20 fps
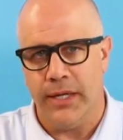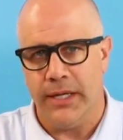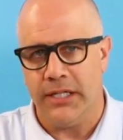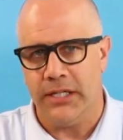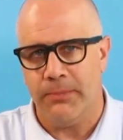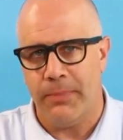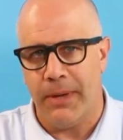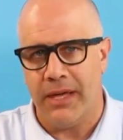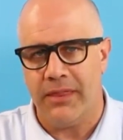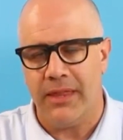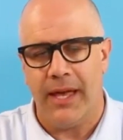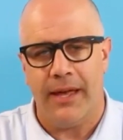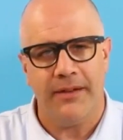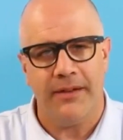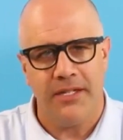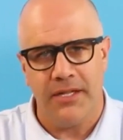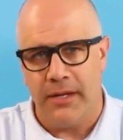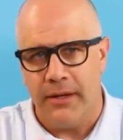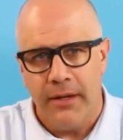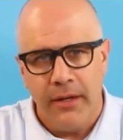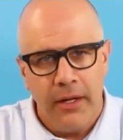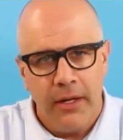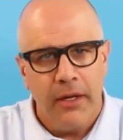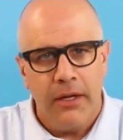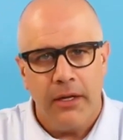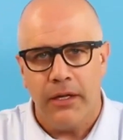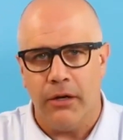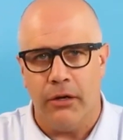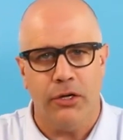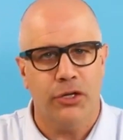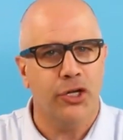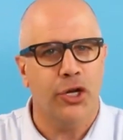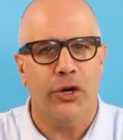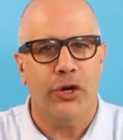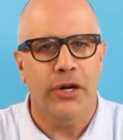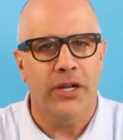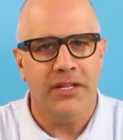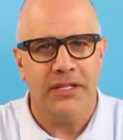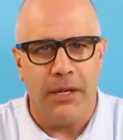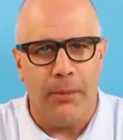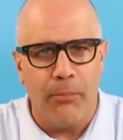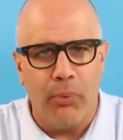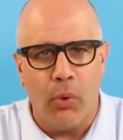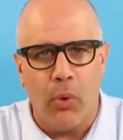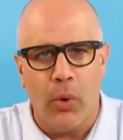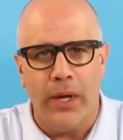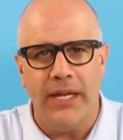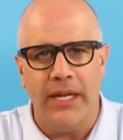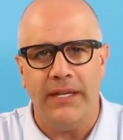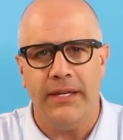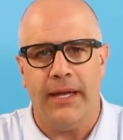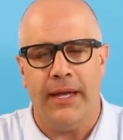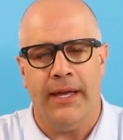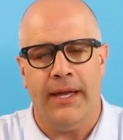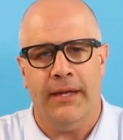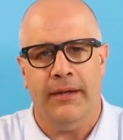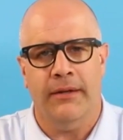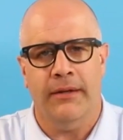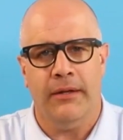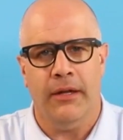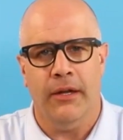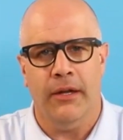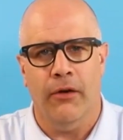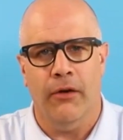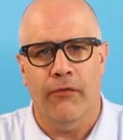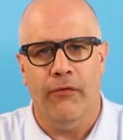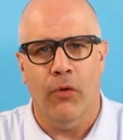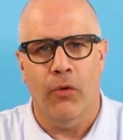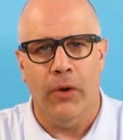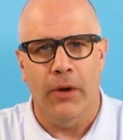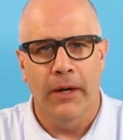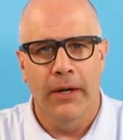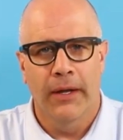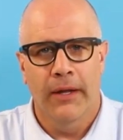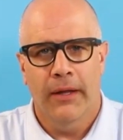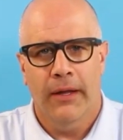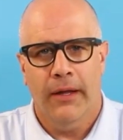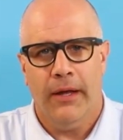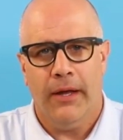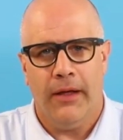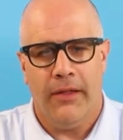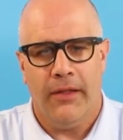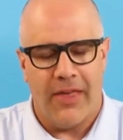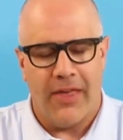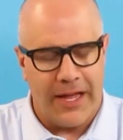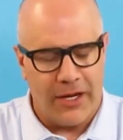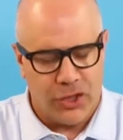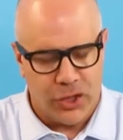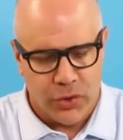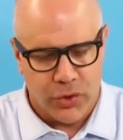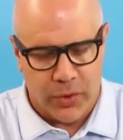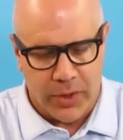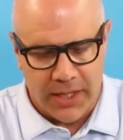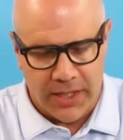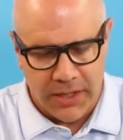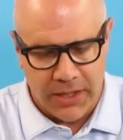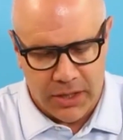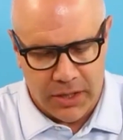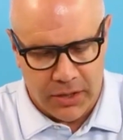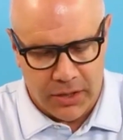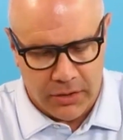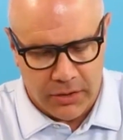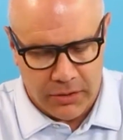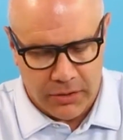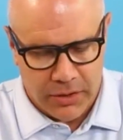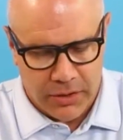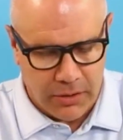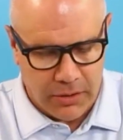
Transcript: I expect that to, you know, turn at some point, and, you know, for that trend to